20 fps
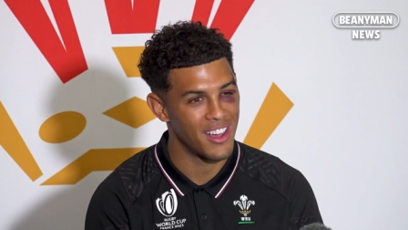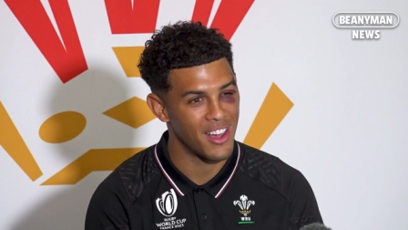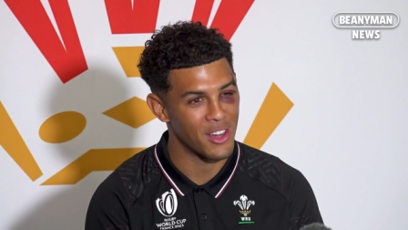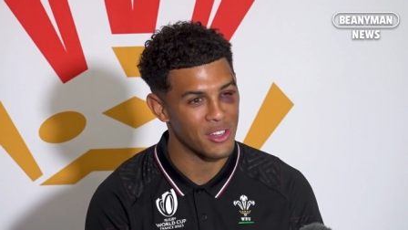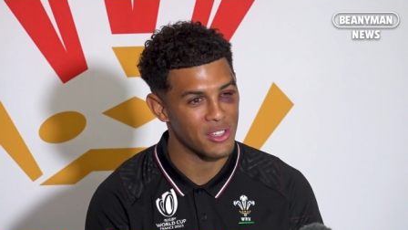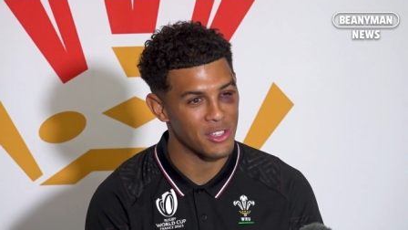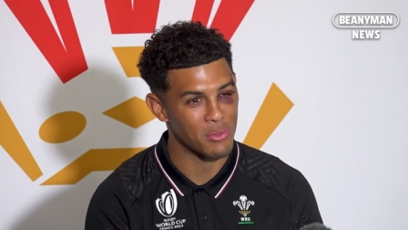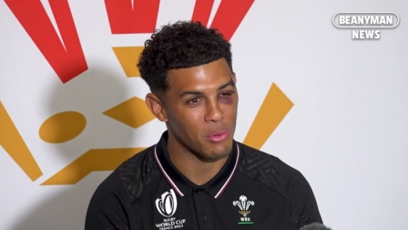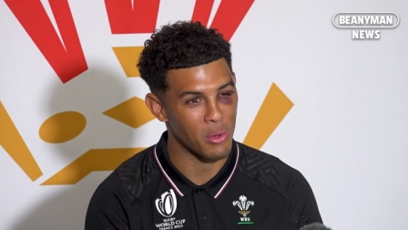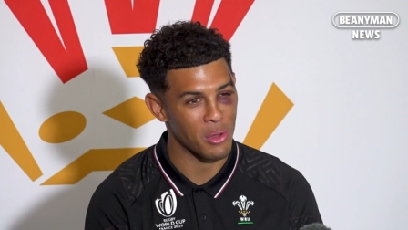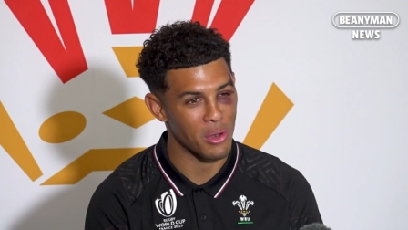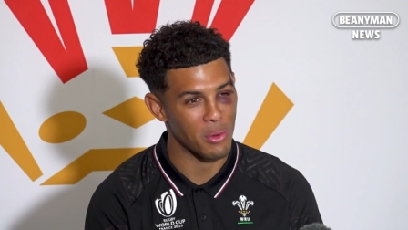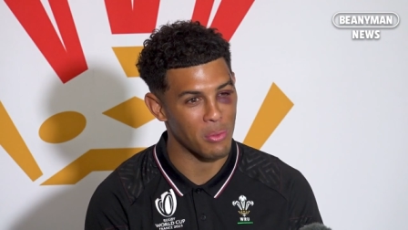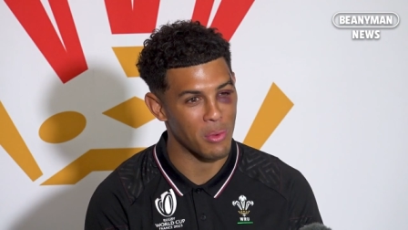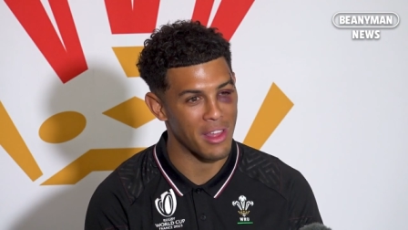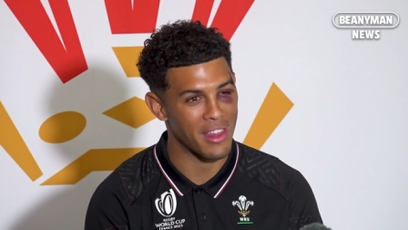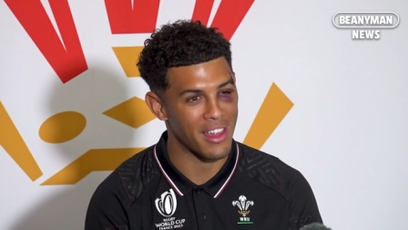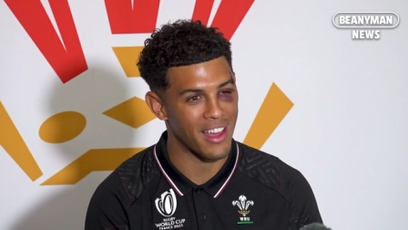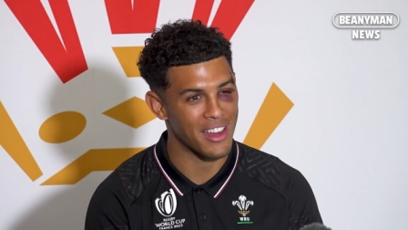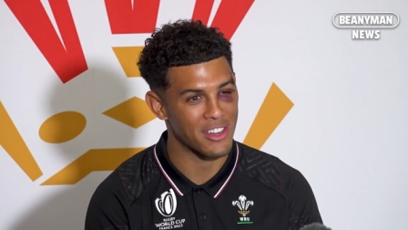I just wanted to
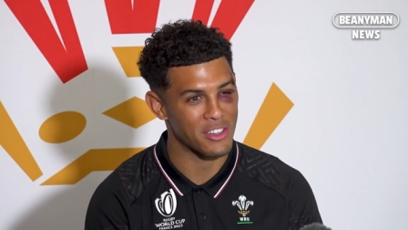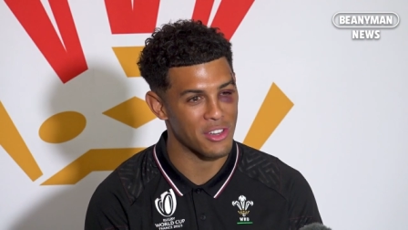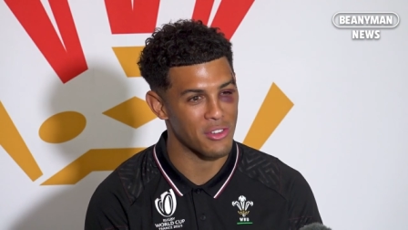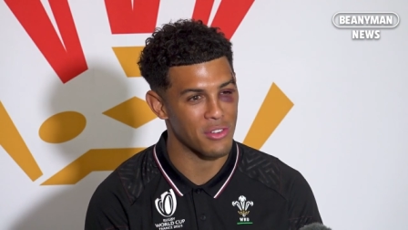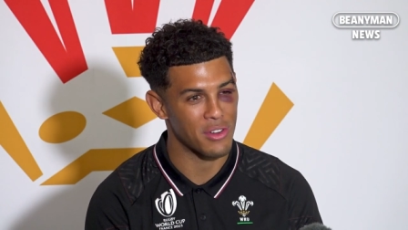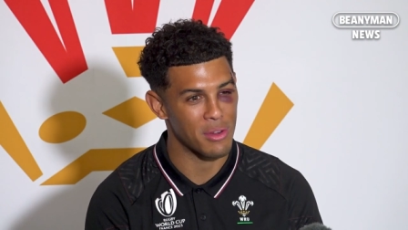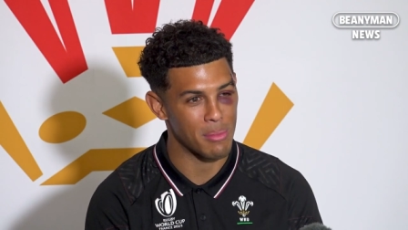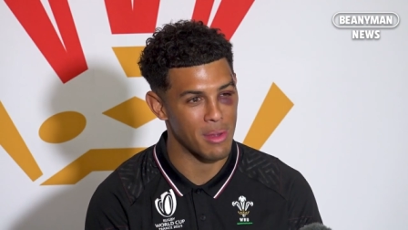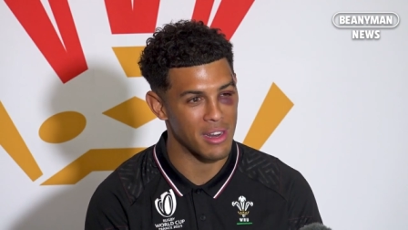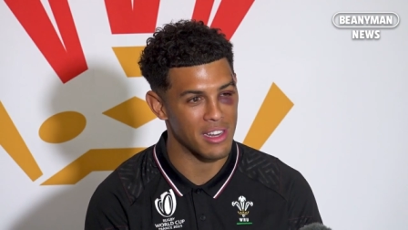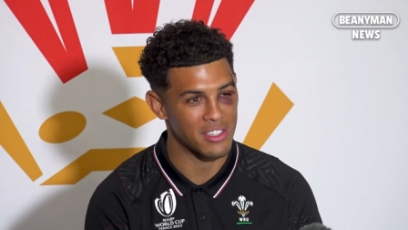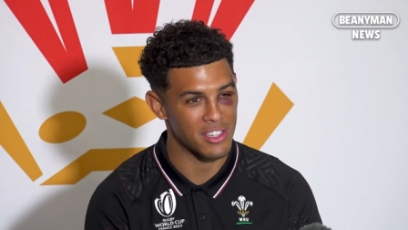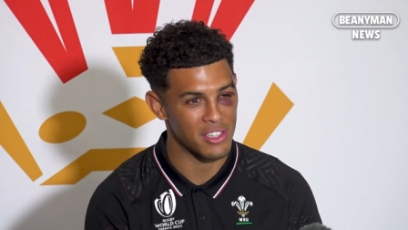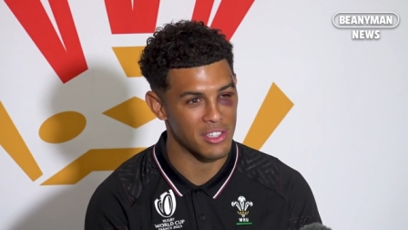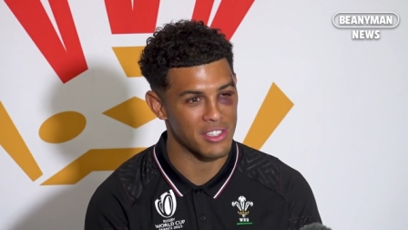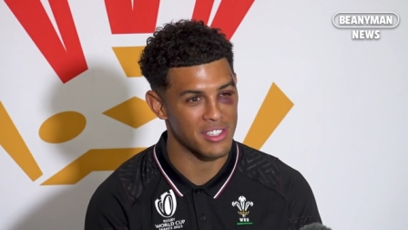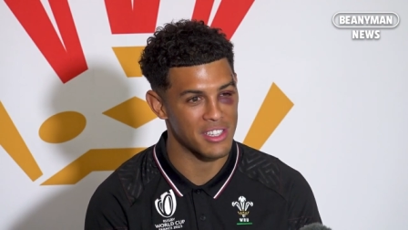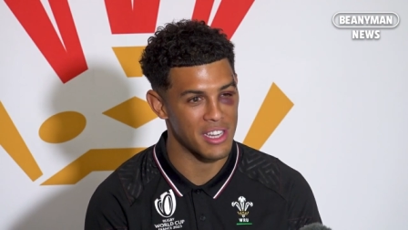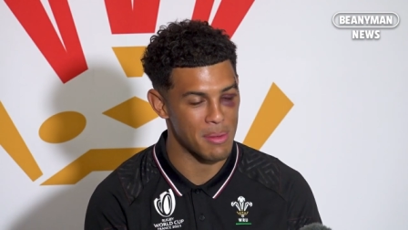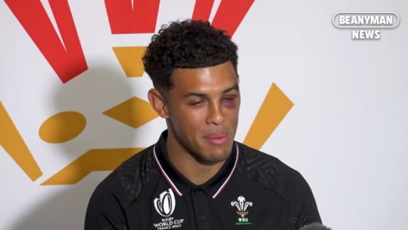wait that extra 3 minutes
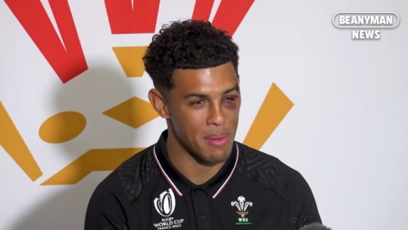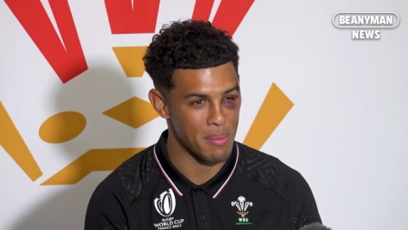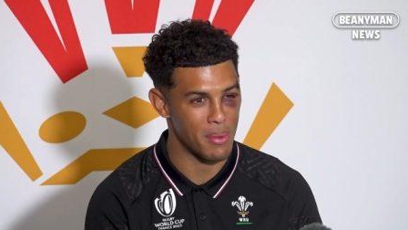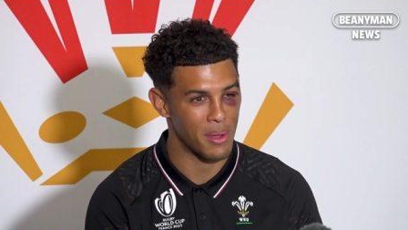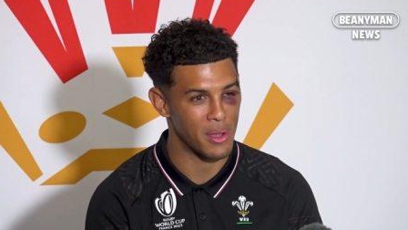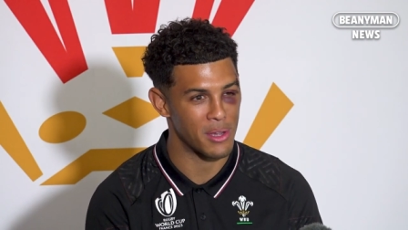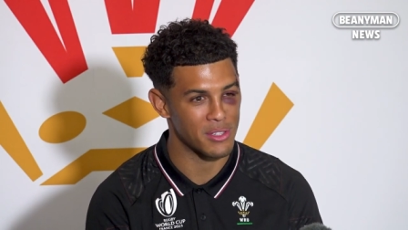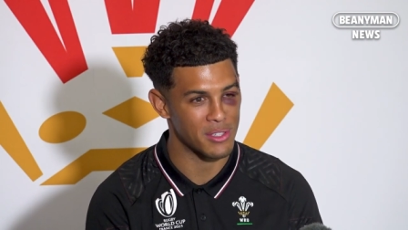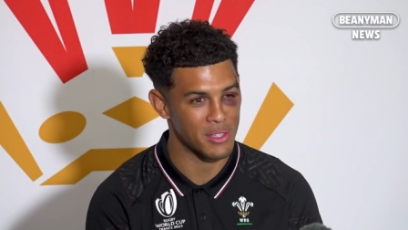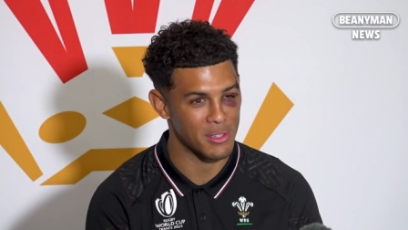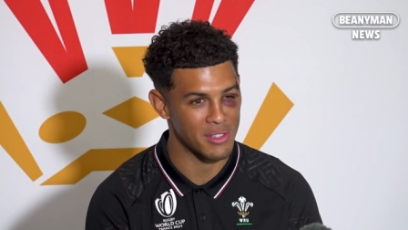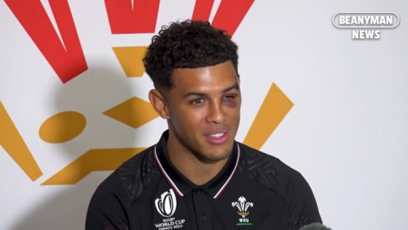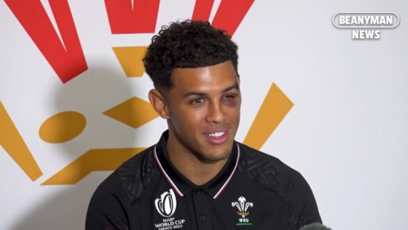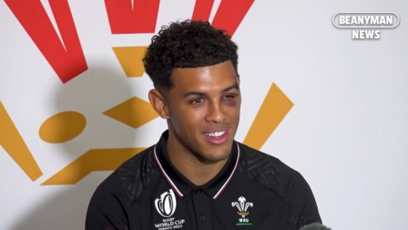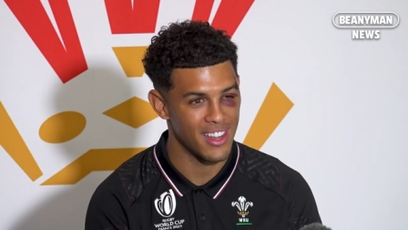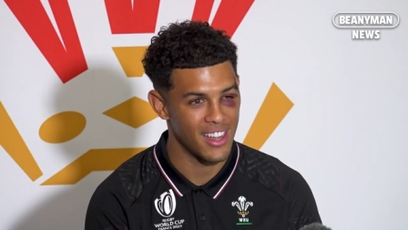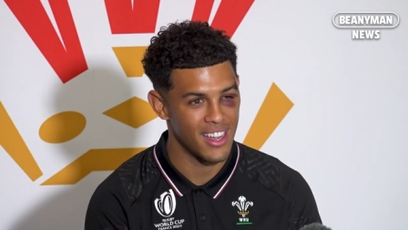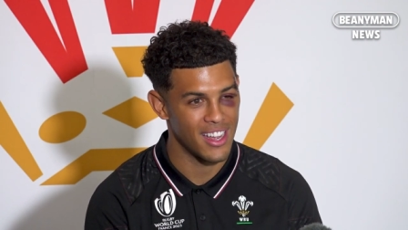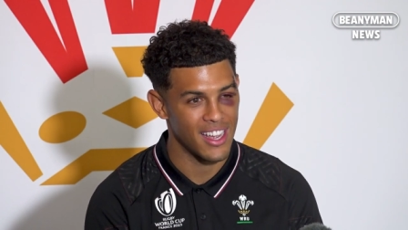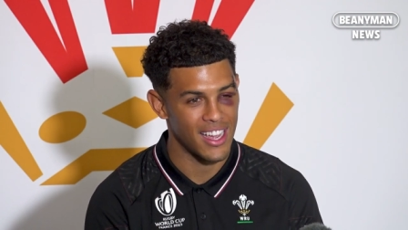just to see him in person.
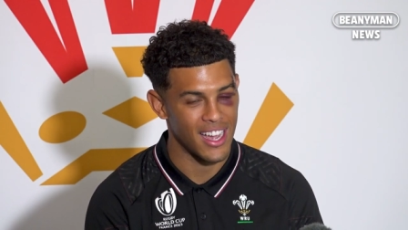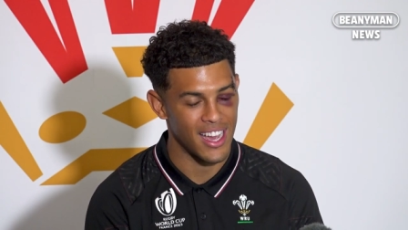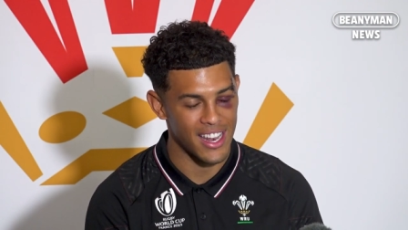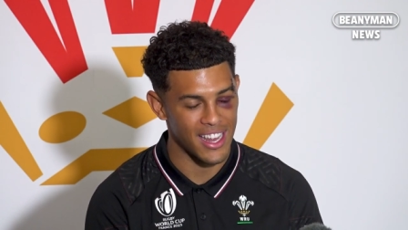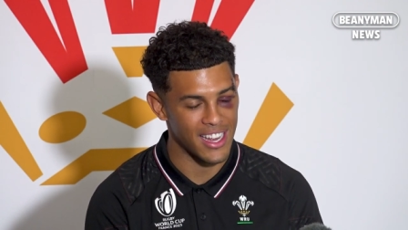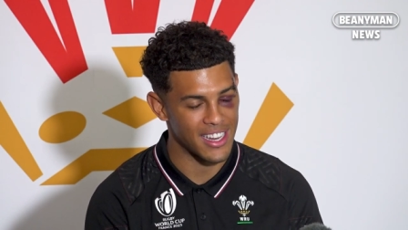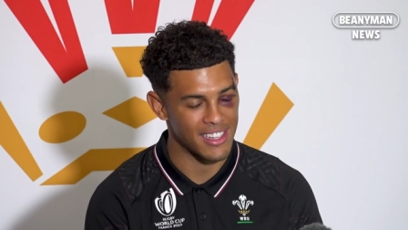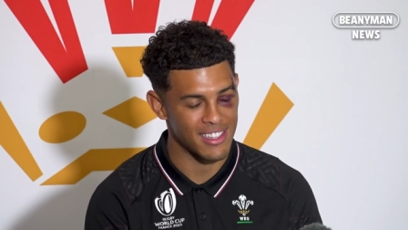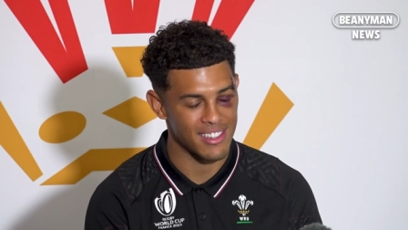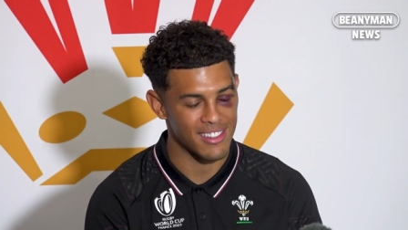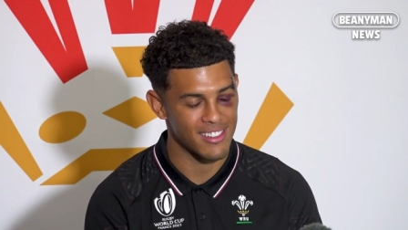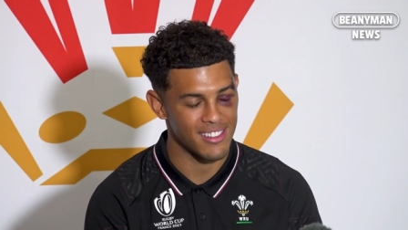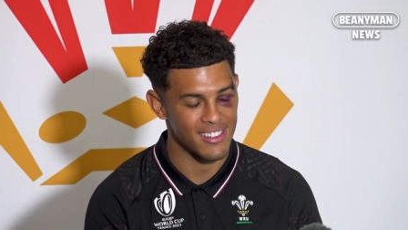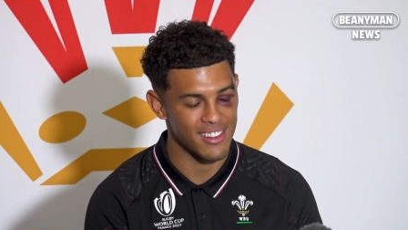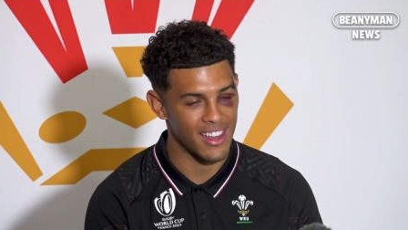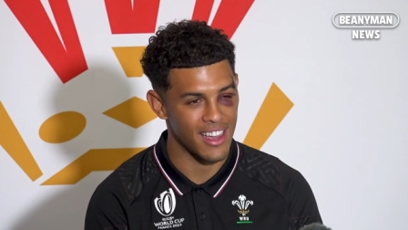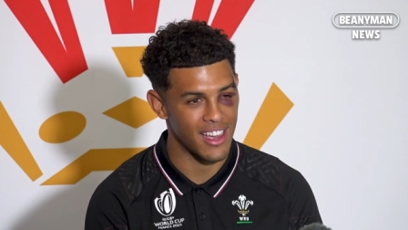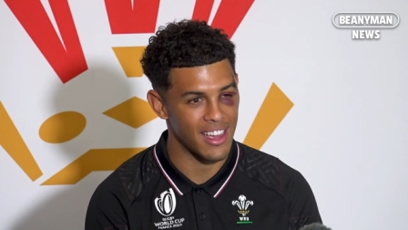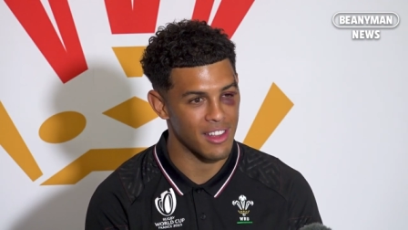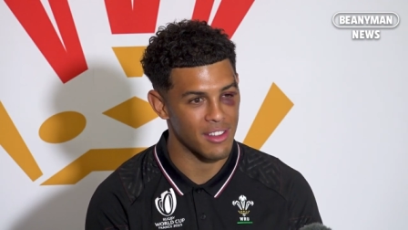And then,
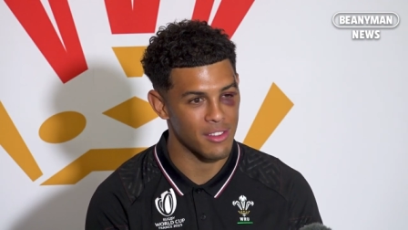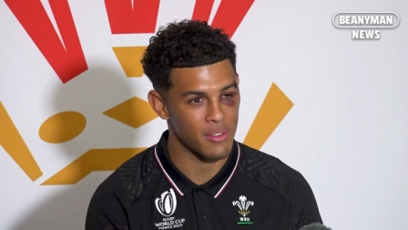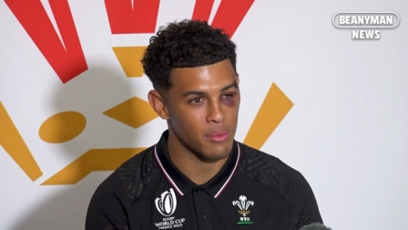yeah,